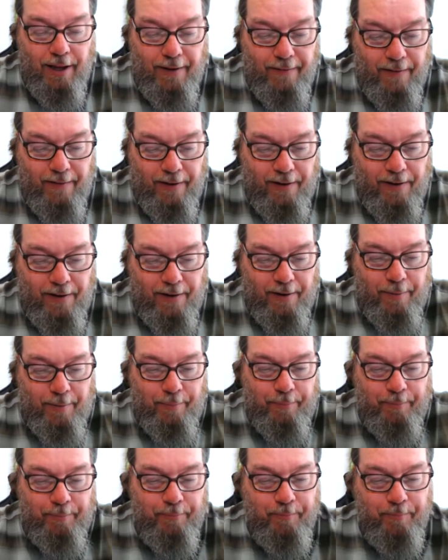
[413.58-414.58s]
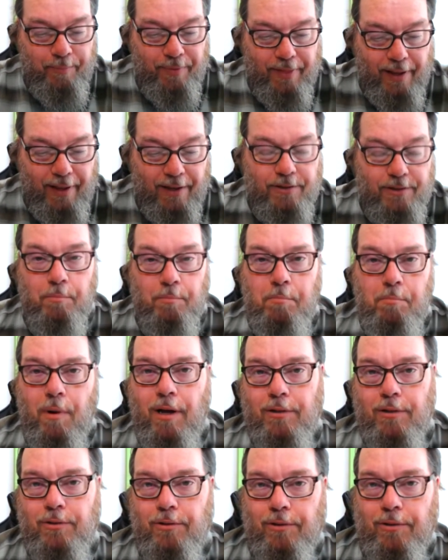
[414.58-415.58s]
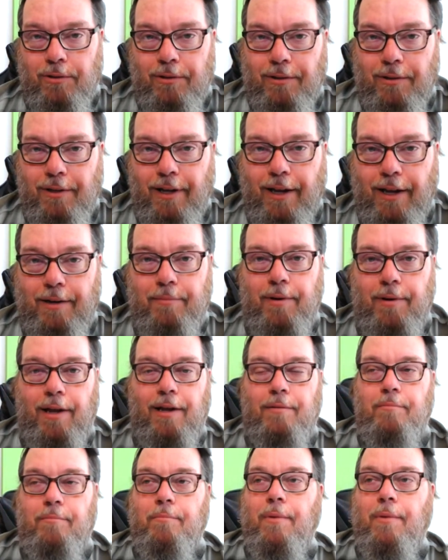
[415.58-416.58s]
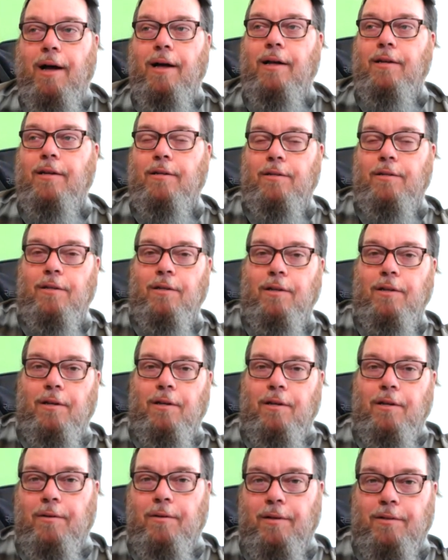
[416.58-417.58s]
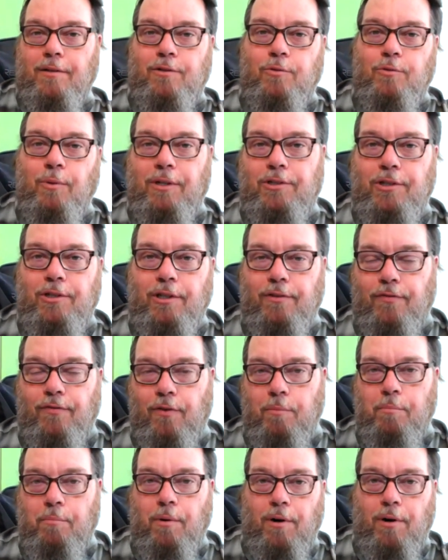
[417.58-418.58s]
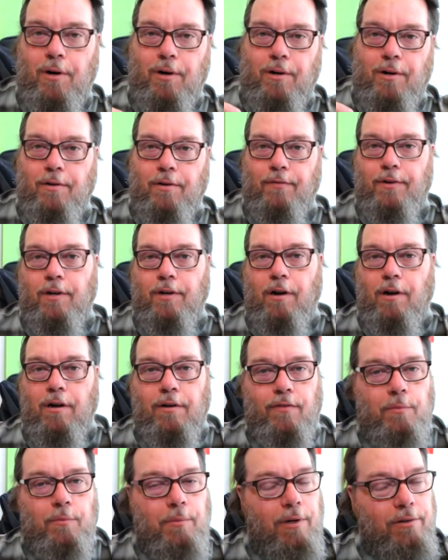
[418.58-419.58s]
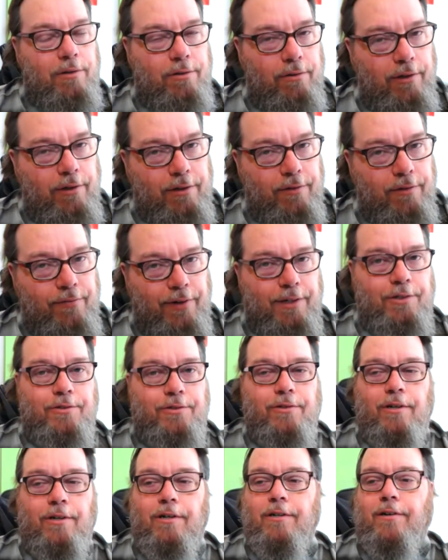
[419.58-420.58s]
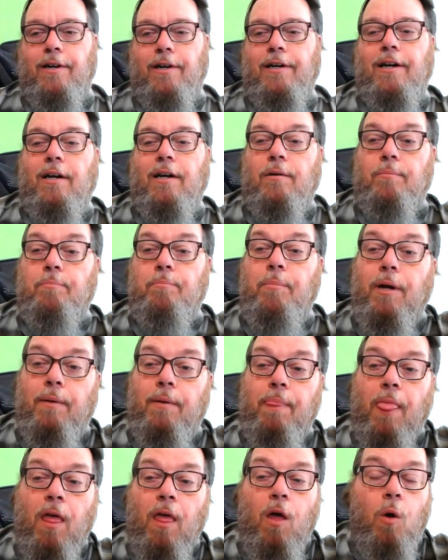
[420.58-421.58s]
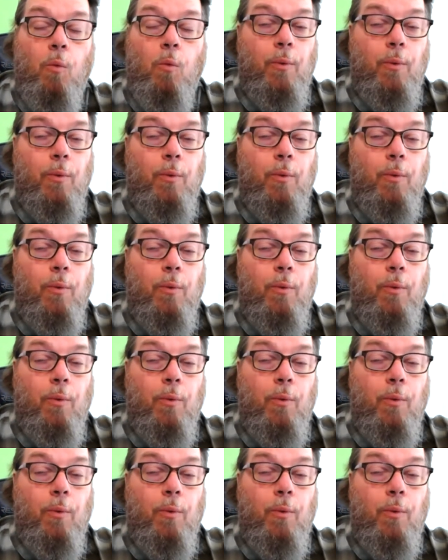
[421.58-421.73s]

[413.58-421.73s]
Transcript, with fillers: um, it's a muscle. And, and my uh, switching from birder to photographer muscle isn't very strong right now, but we